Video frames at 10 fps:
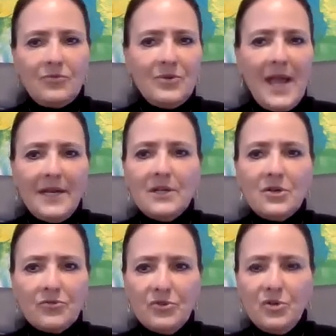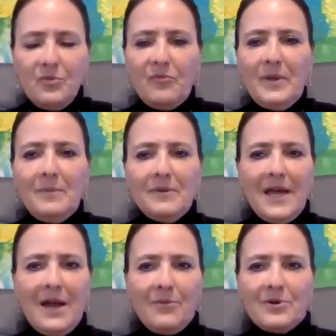created a group of people
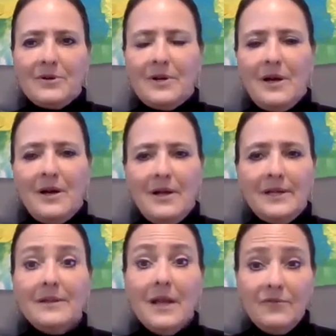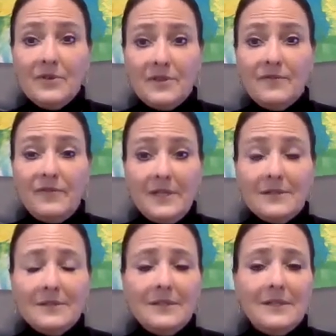that were in love with the
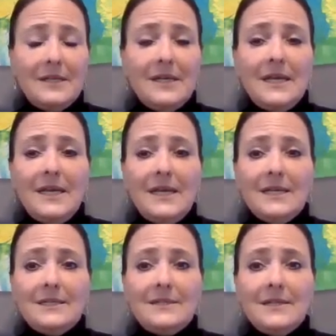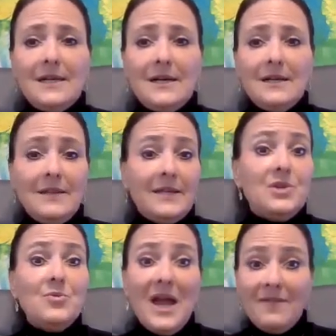field. And like
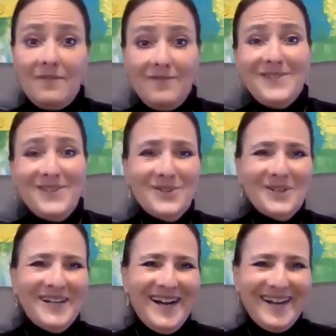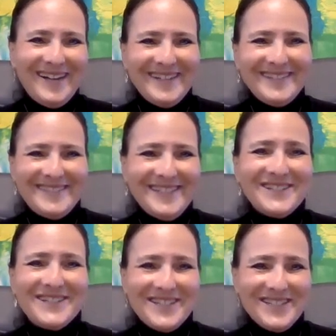you have your
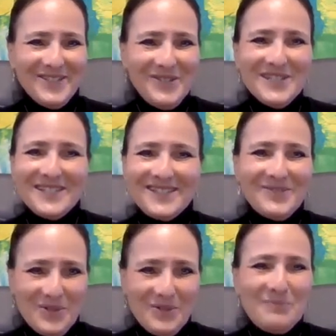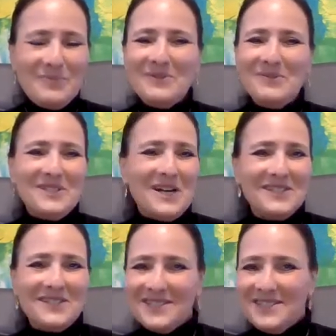signature solution group, which are
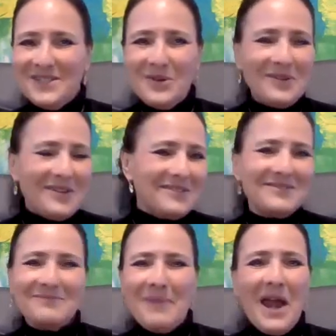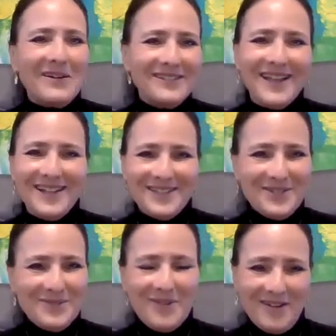just, parallel
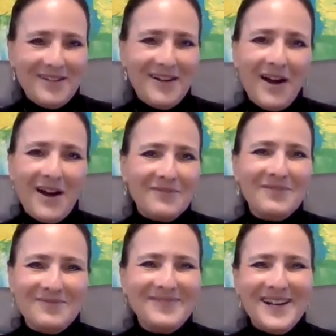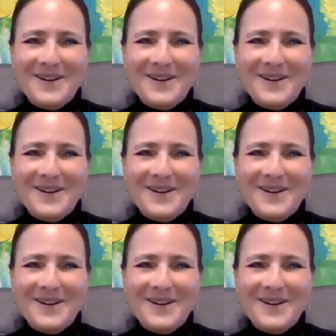to our